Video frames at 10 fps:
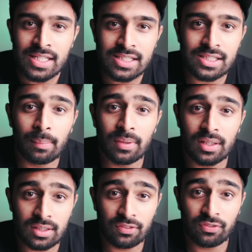some of the
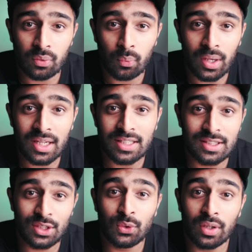different ways
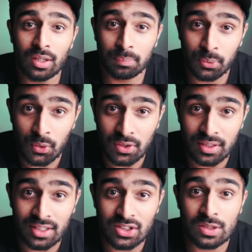that you can approach
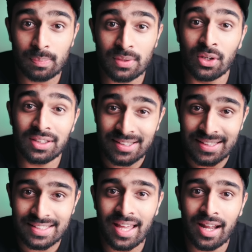lectures, but not
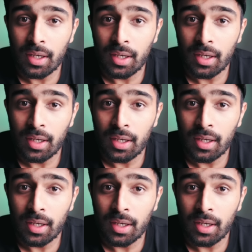just that.